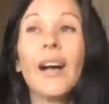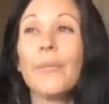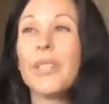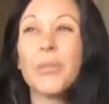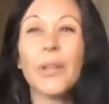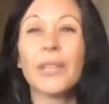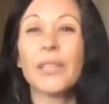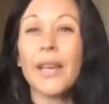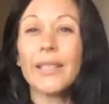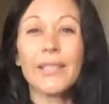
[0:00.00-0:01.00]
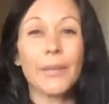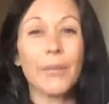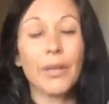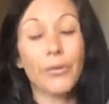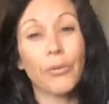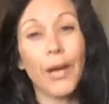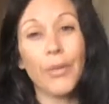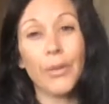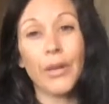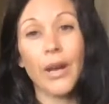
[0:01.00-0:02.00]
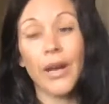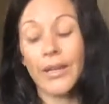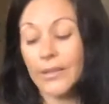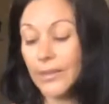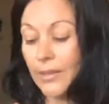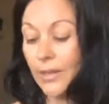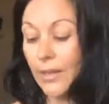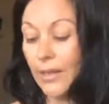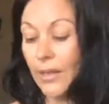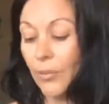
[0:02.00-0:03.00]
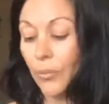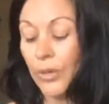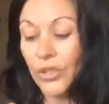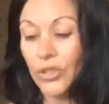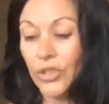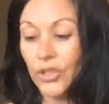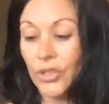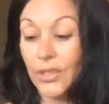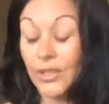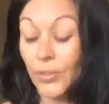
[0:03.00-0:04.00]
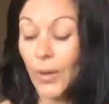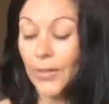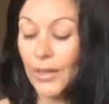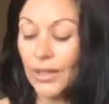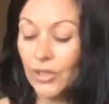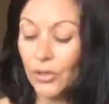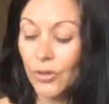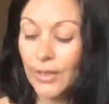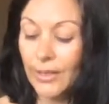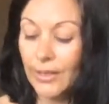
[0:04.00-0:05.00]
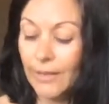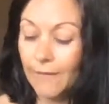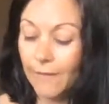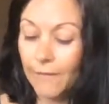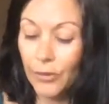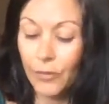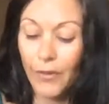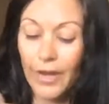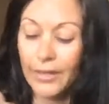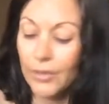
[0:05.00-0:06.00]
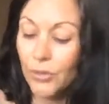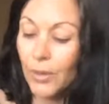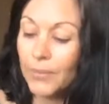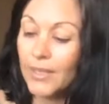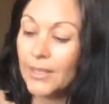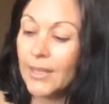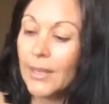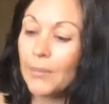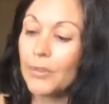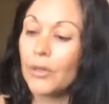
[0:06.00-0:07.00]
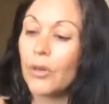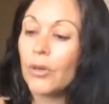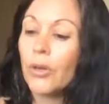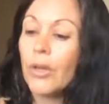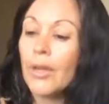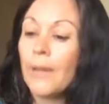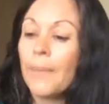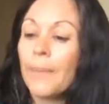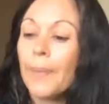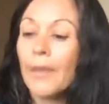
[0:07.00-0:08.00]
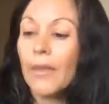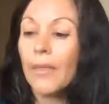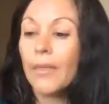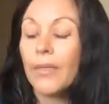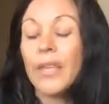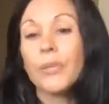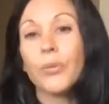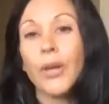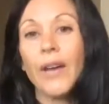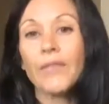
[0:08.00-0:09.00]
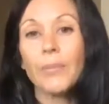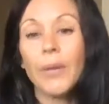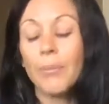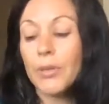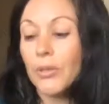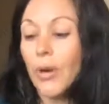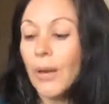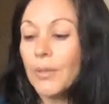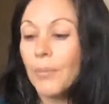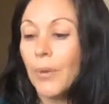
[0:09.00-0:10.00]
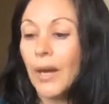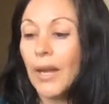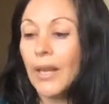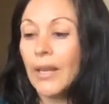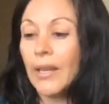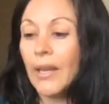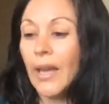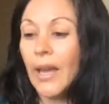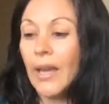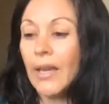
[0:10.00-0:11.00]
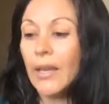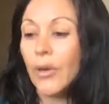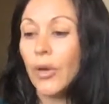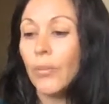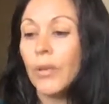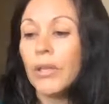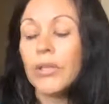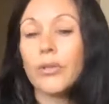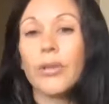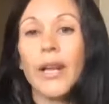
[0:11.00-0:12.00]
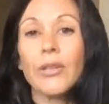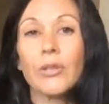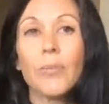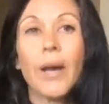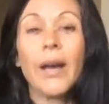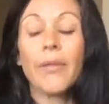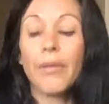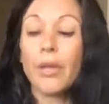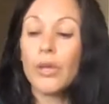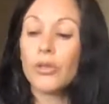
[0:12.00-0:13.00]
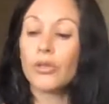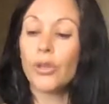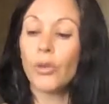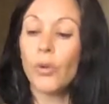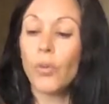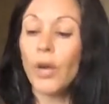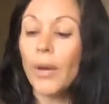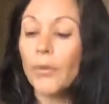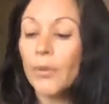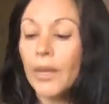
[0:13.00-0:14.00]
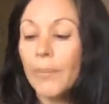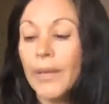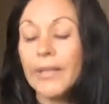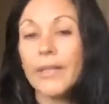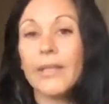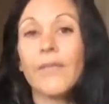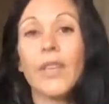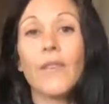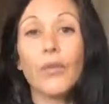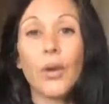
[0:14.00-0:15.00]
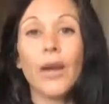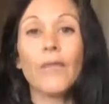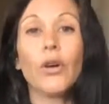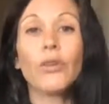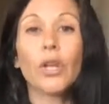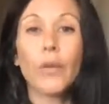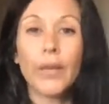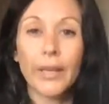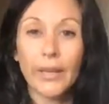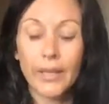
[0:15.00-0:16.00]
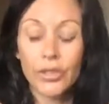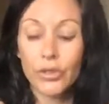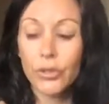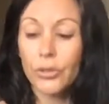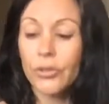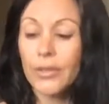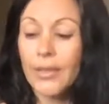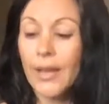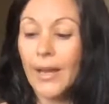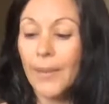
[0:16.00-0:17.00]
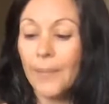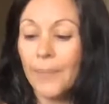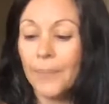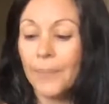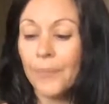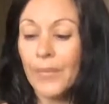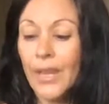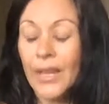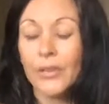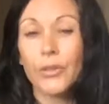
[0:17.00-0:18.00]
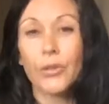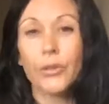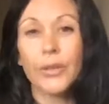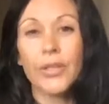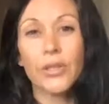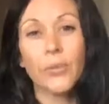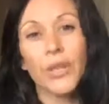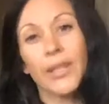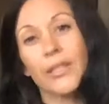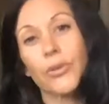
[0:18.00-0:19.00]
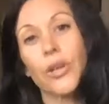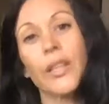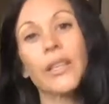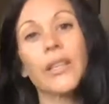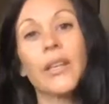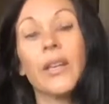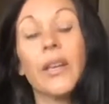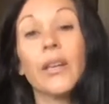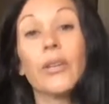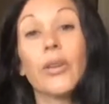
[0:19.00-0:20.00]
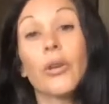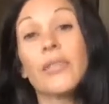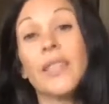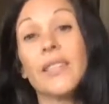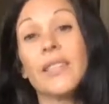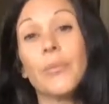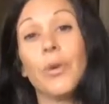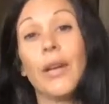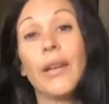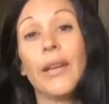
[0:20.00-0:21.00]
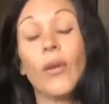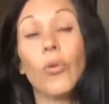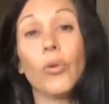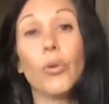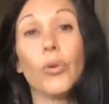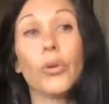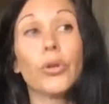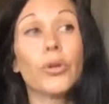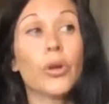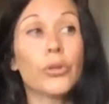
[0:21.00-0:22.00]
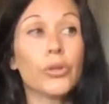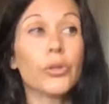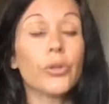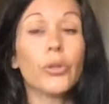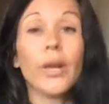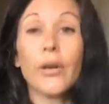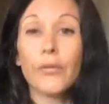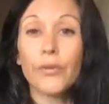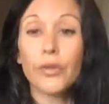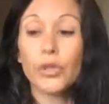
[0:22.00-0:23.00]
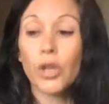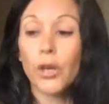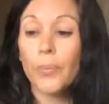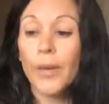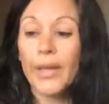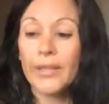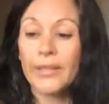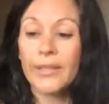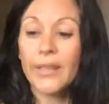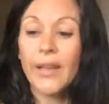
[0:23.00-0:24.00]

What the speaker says: as well as like sleeping throughout the night, which is quite the luxury if you've had interrupted sleep. So these would have to be prescribed by a herbalist or a naturopath. So what I would recommend is, if you have ongoing issues and your insomnia is chronic, go see someone or go to your health food shop and